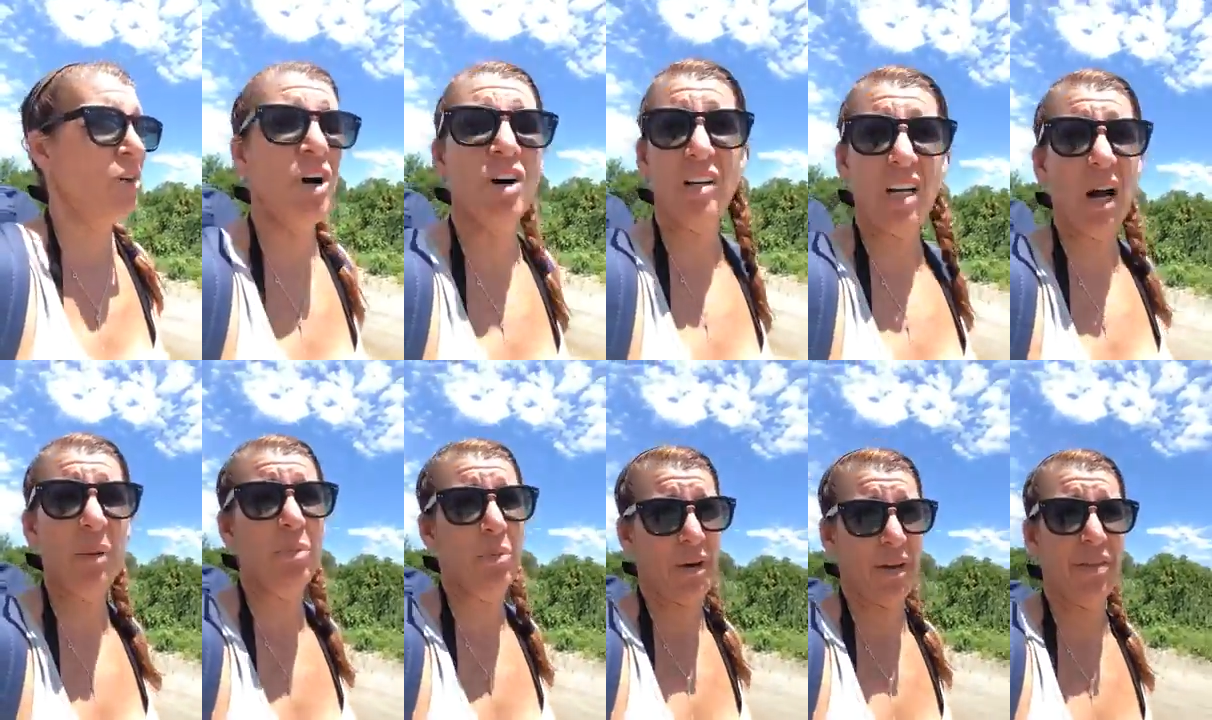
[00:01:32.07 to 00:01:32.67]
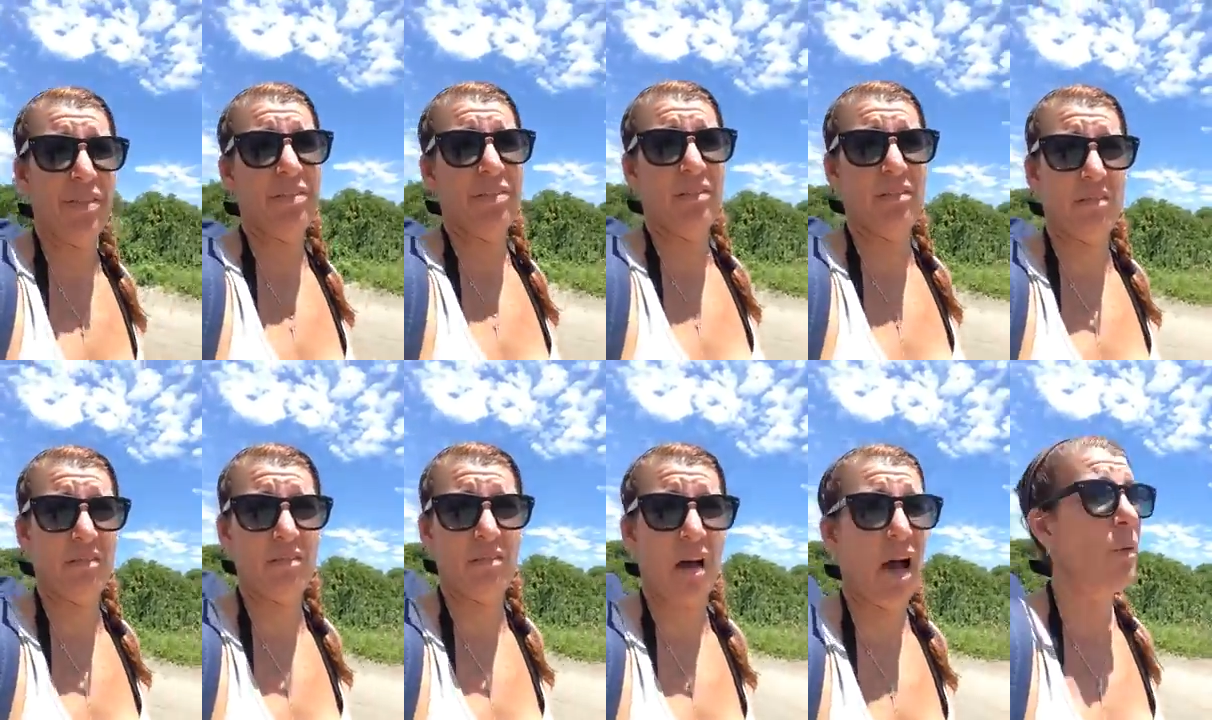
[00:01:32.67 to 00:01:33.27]
hook up with.
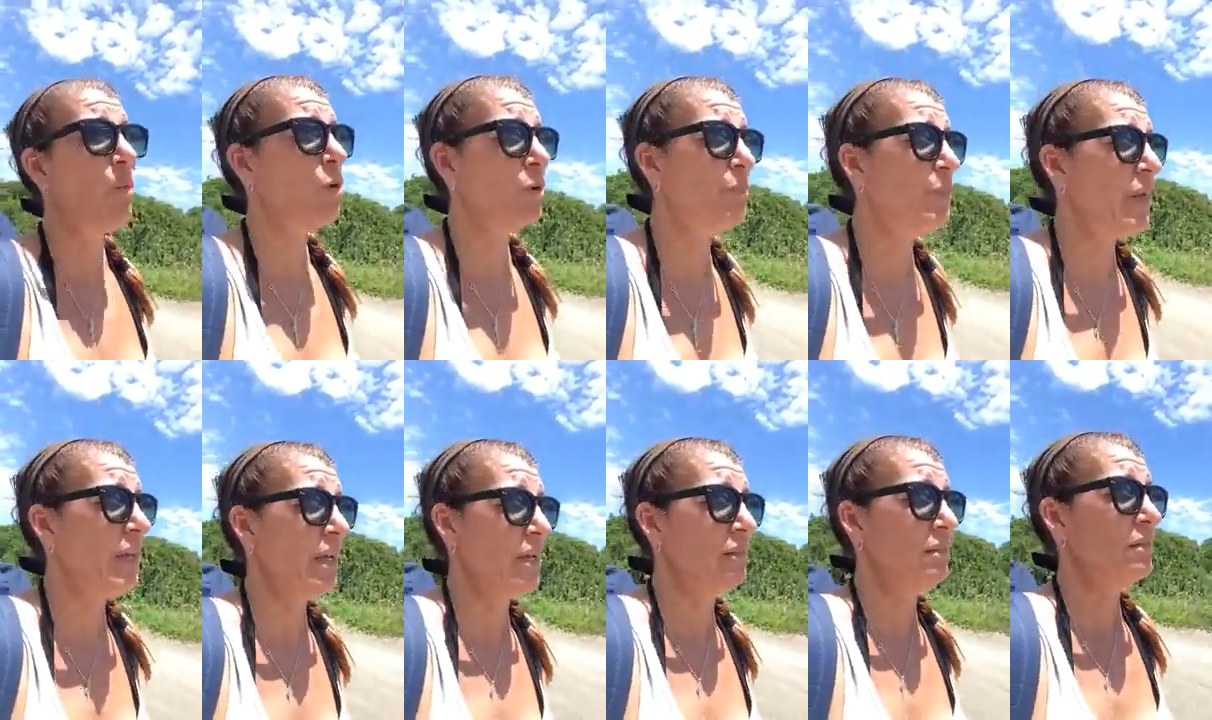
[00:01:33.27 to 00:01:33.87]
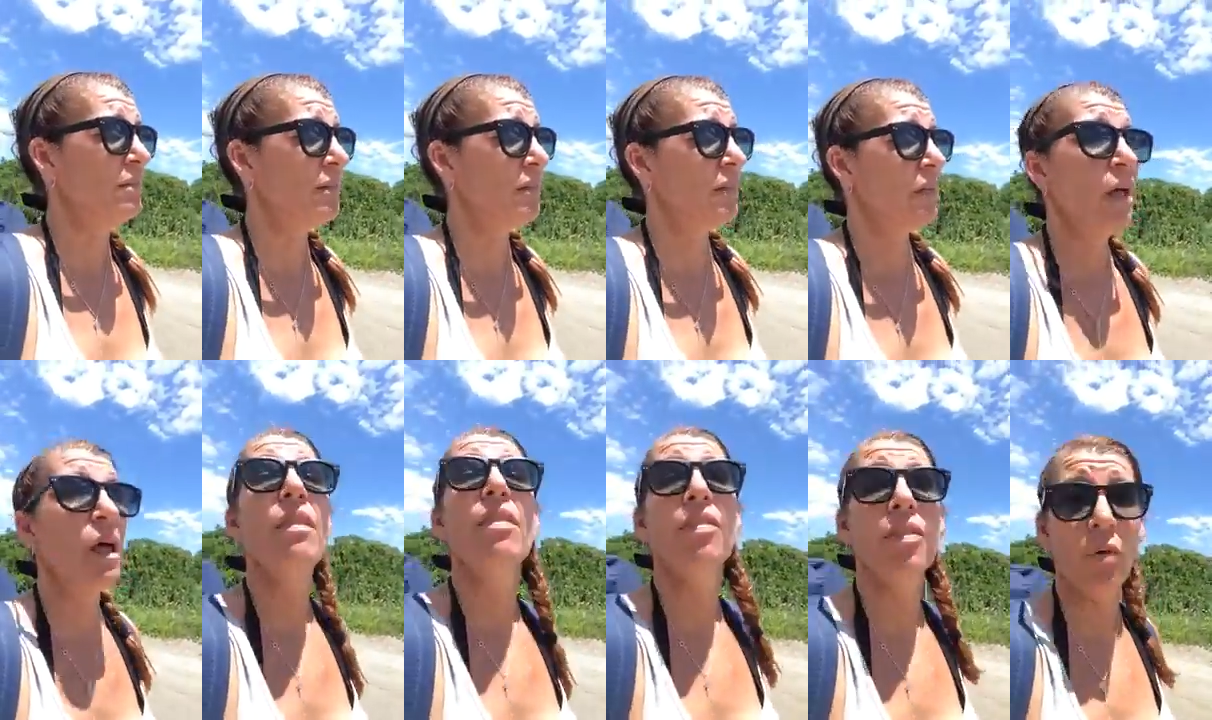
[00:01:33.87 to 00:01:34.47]
I would be
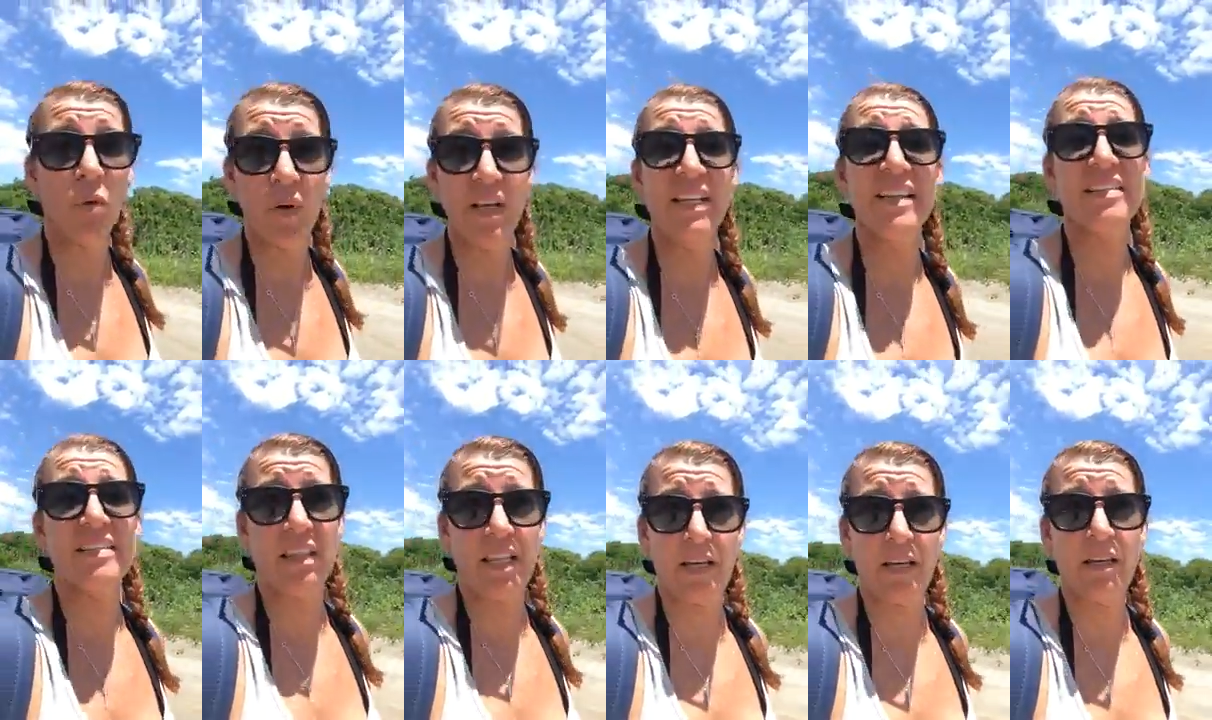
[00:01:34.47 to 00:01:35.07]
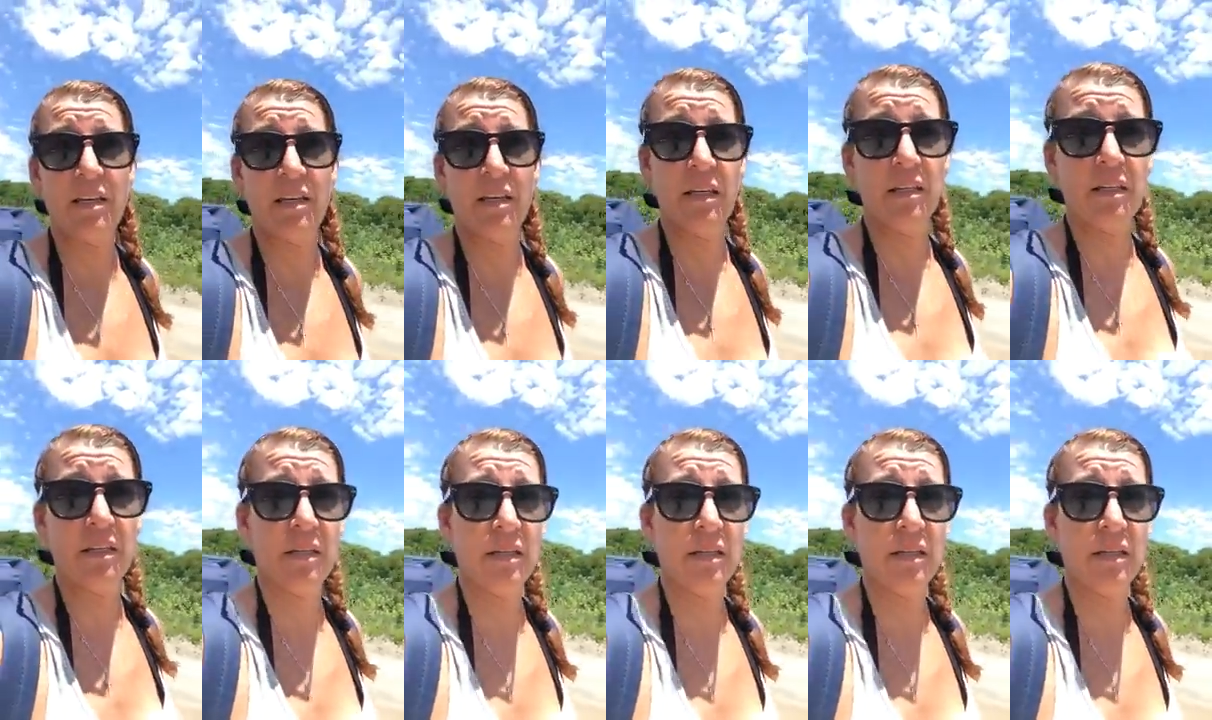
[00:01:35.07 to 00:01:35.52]
the weakest link.